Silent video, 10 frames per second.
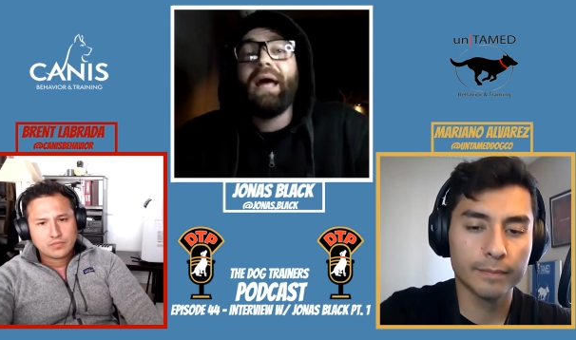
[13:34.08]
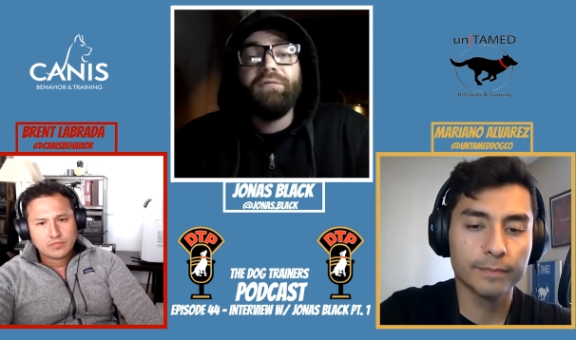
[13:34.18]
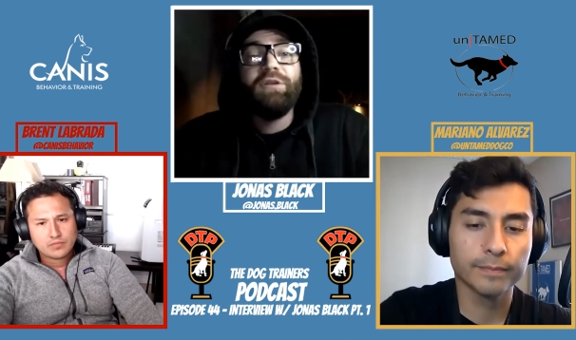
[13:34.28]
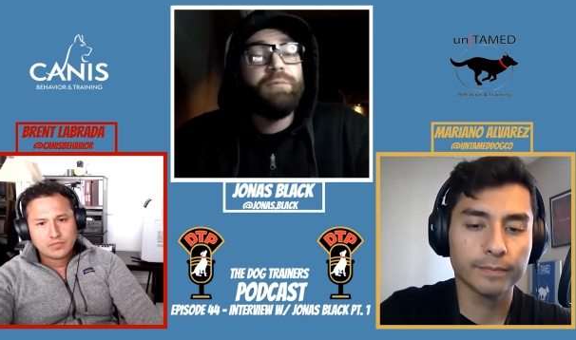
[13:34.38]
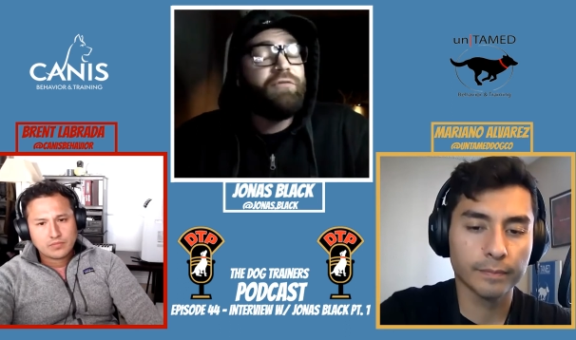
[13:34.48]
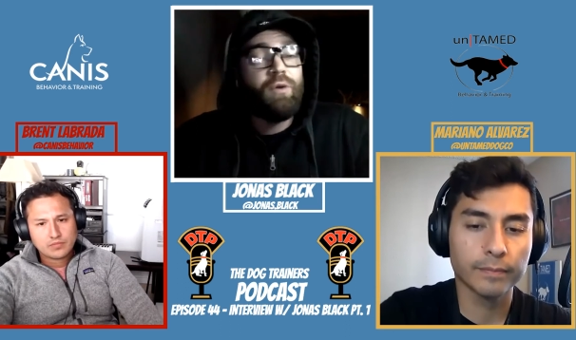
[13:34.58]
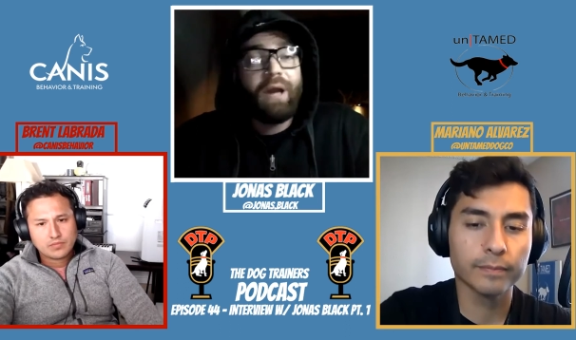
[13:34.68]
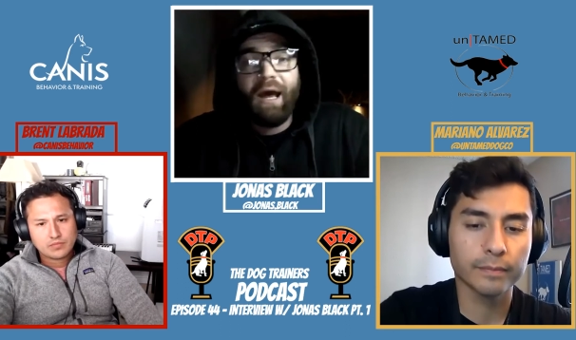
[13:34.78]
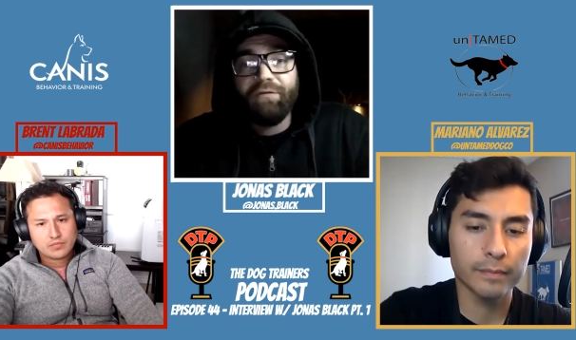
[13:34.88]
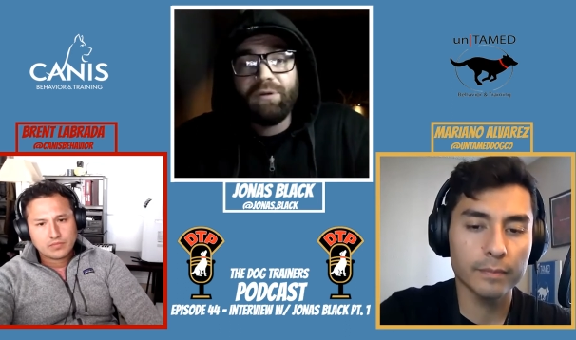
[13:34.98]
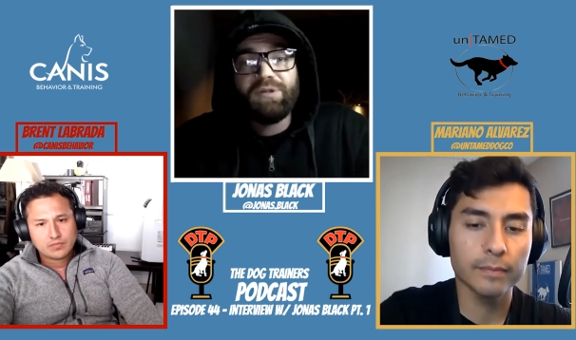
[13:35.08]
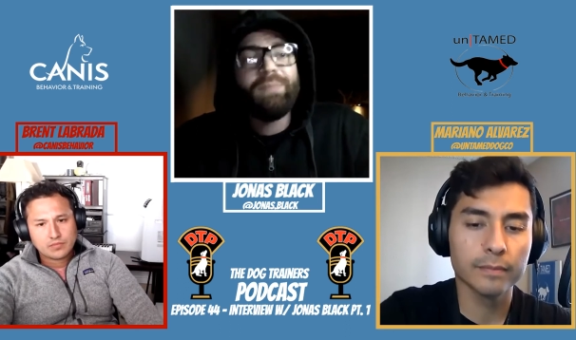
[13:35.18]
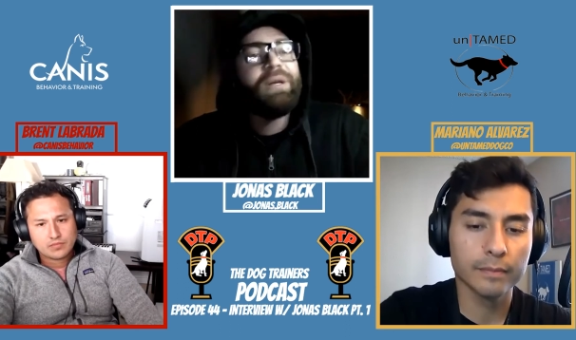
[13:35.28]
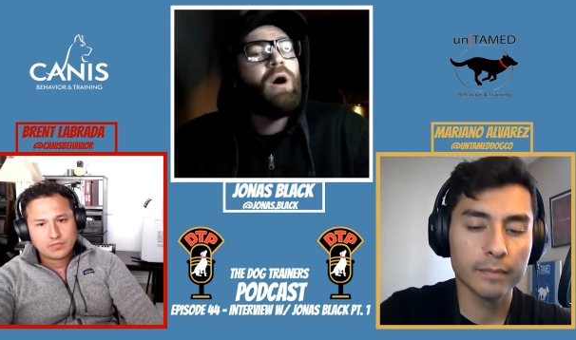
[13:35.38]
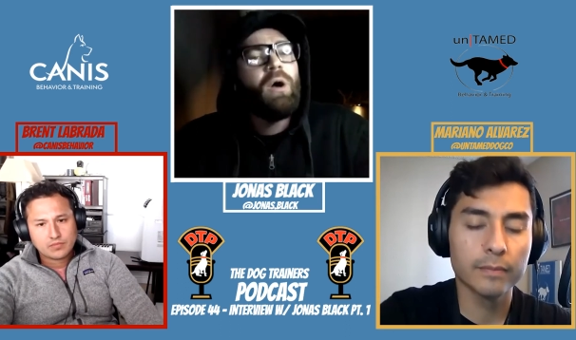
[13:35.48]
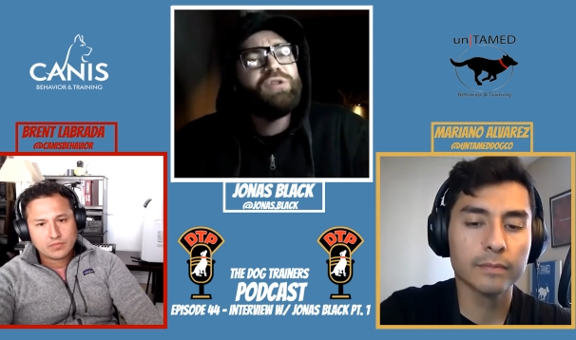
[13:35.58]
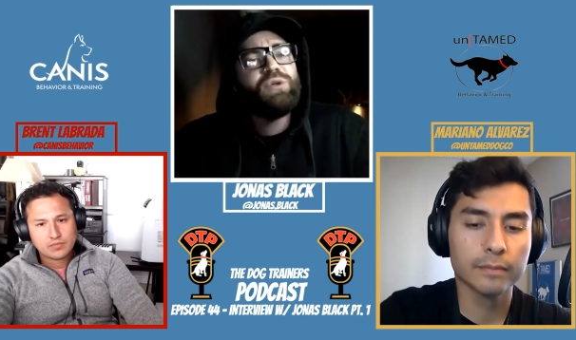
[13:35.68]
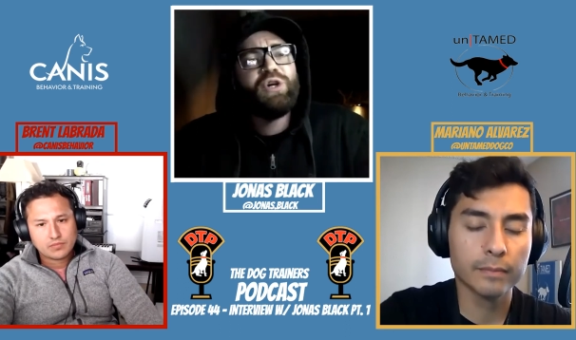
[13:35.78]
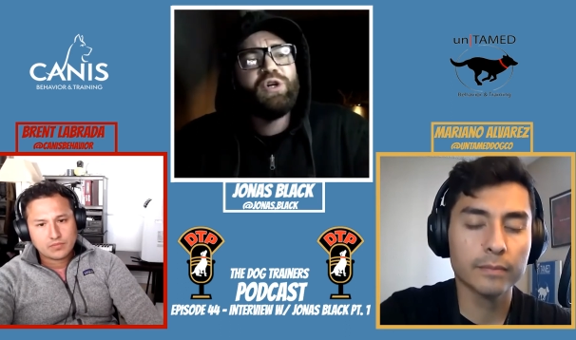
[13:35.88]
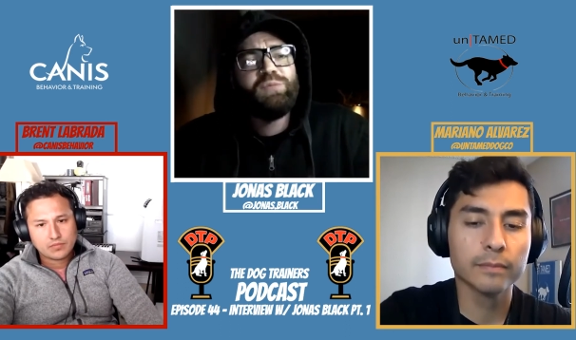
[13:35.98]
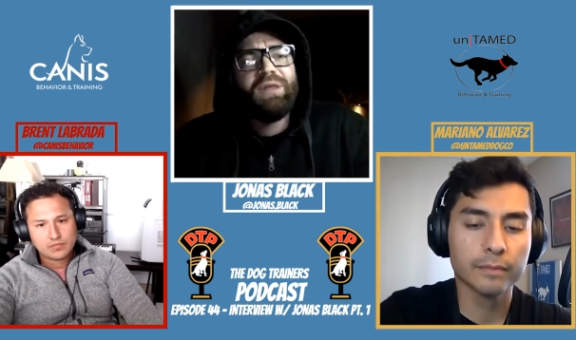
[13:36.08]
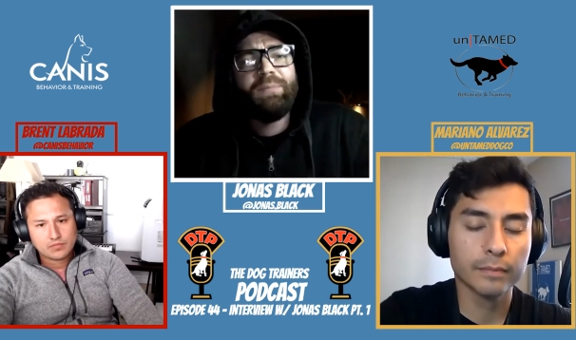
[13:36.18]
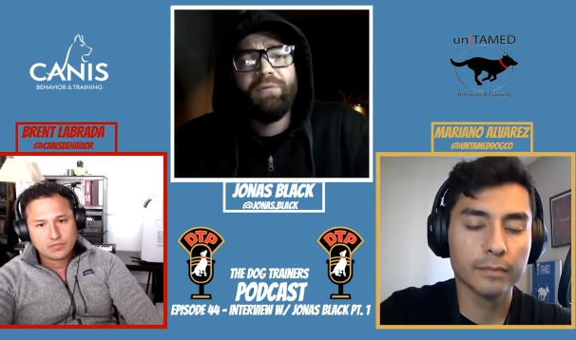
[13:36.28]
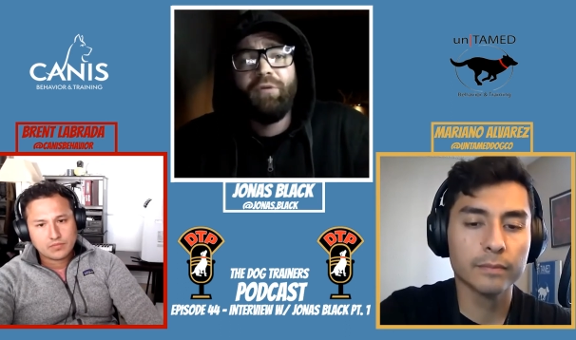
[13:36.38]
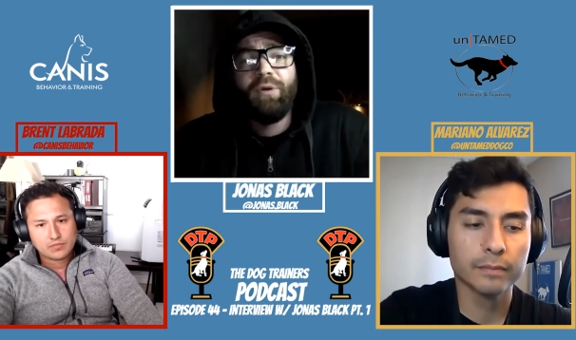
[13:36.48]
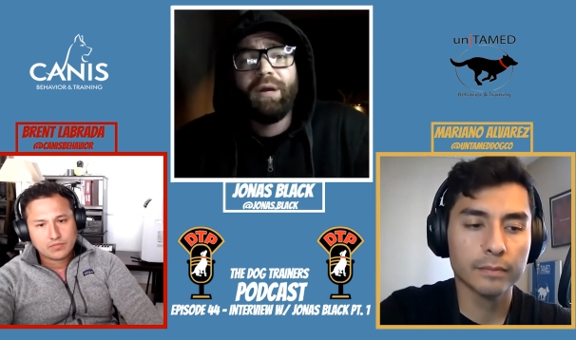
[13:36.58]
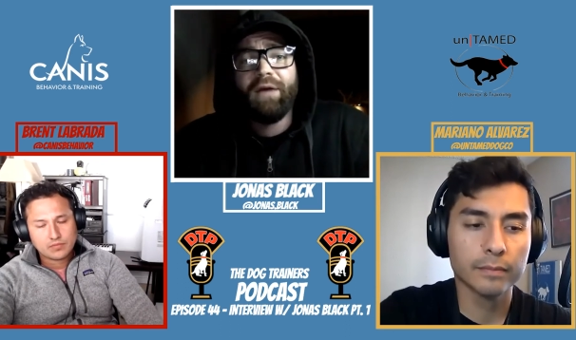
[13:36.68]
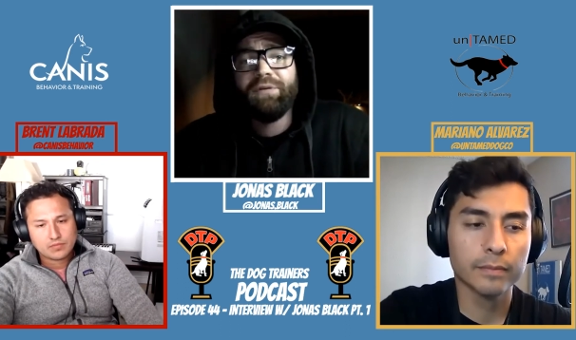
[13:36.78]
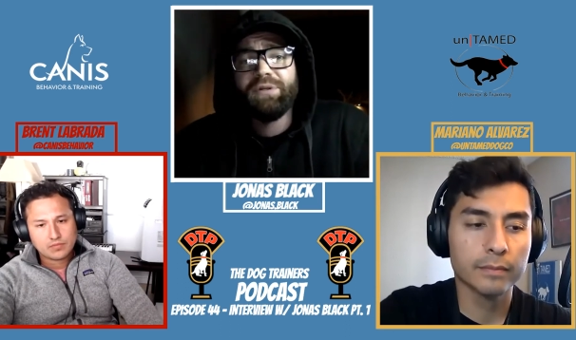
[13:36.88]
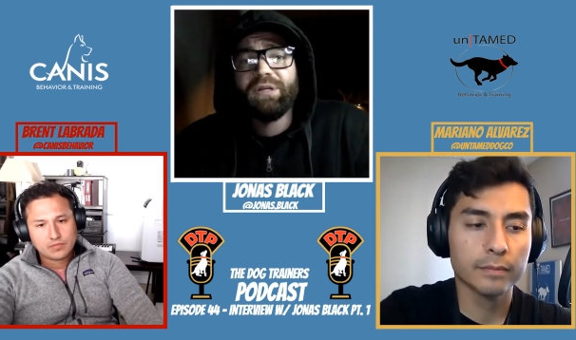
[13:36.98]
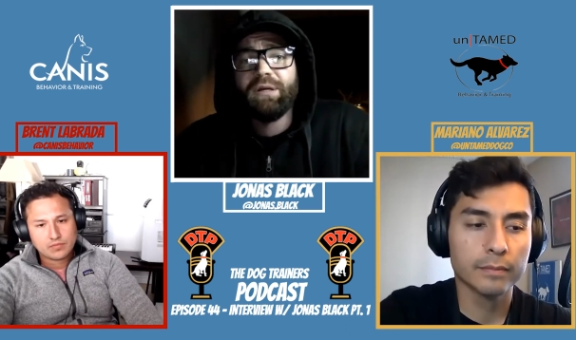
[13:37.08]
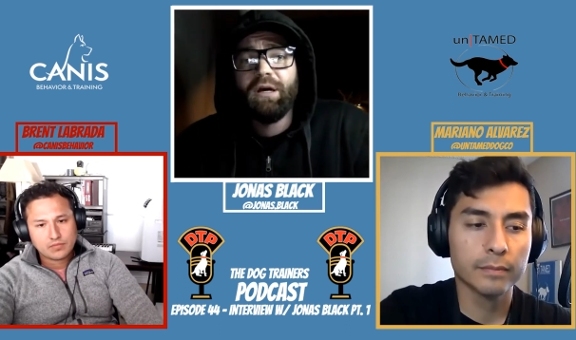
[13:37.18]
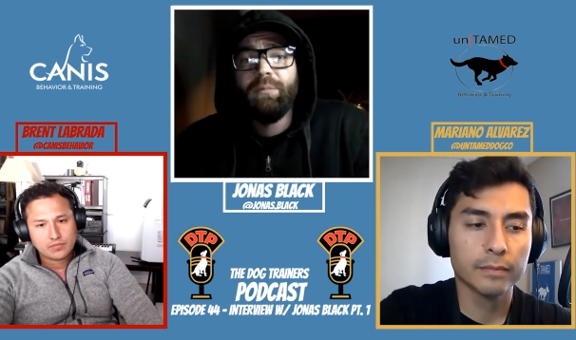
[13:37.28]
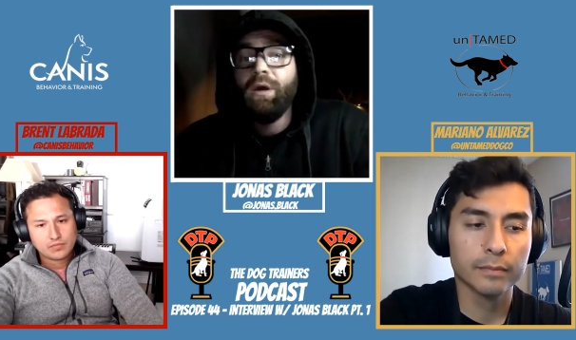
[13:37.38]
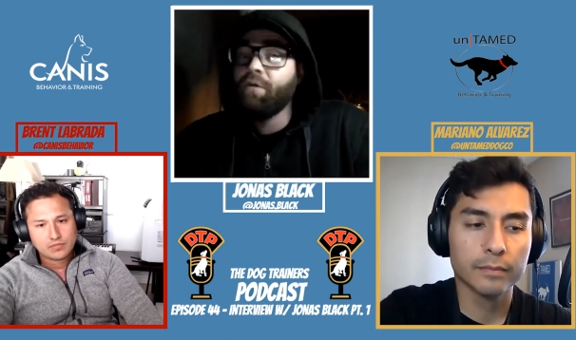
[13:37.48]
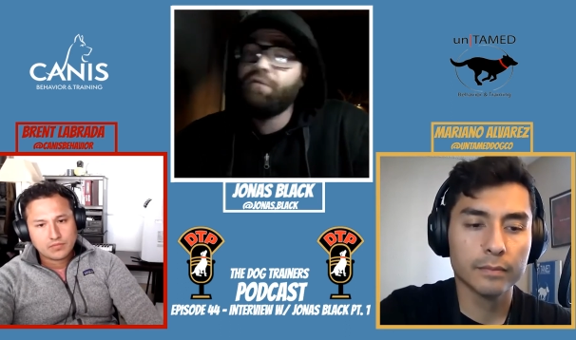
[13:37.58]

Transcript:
Speaker 1: have the before and afters, but it also shows me that before and afters can come